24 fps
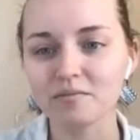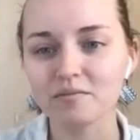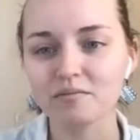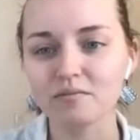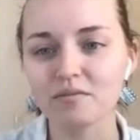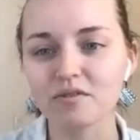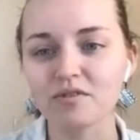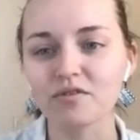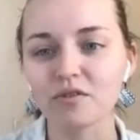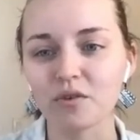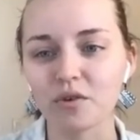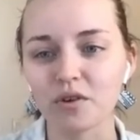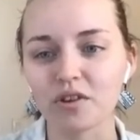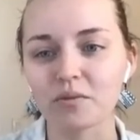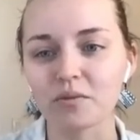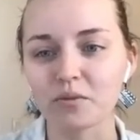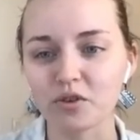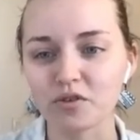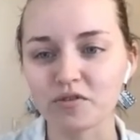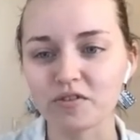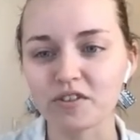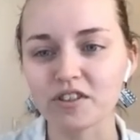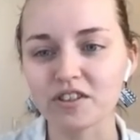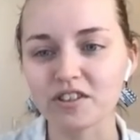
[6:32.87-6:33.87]
before the
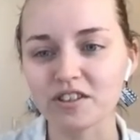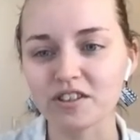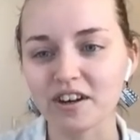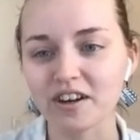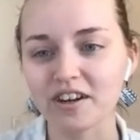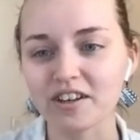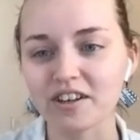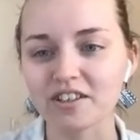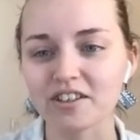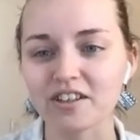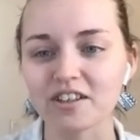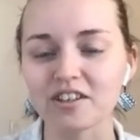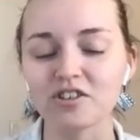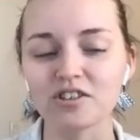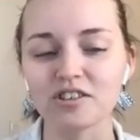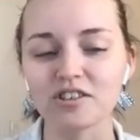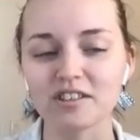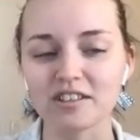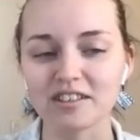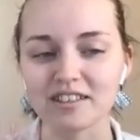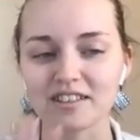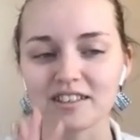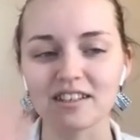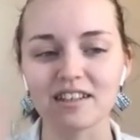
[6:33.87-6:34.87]
movie starts and it
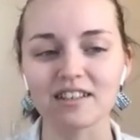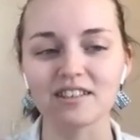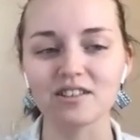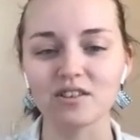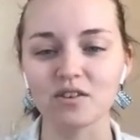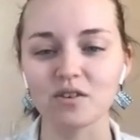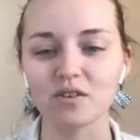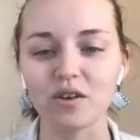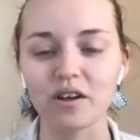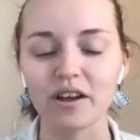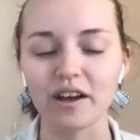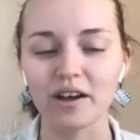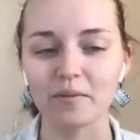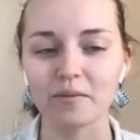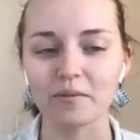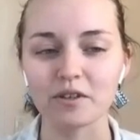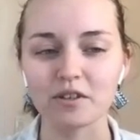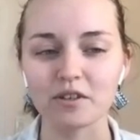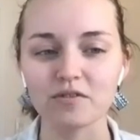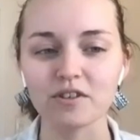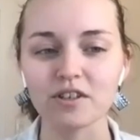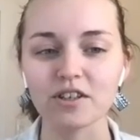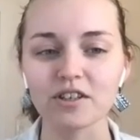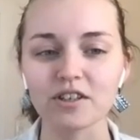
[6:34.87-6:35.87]
just like sets the whole
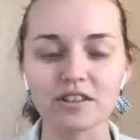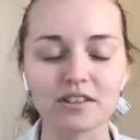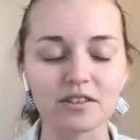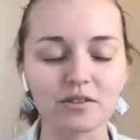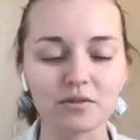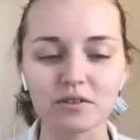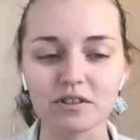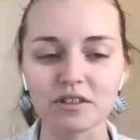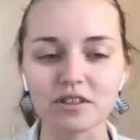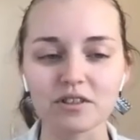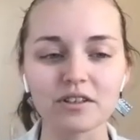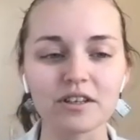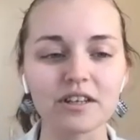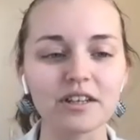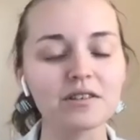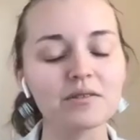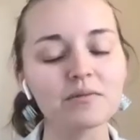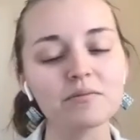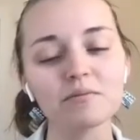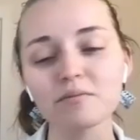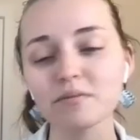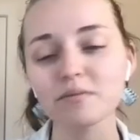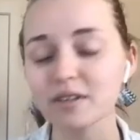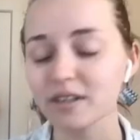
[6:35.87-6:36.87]
atmosphere and it's really great.
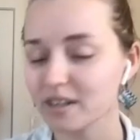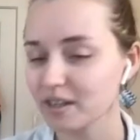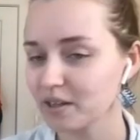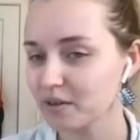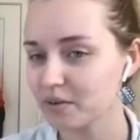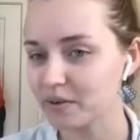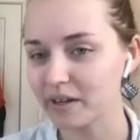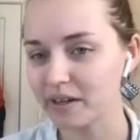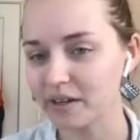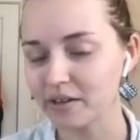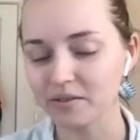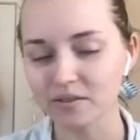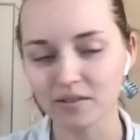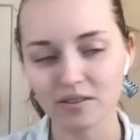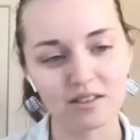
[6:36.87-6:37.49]
But anyway,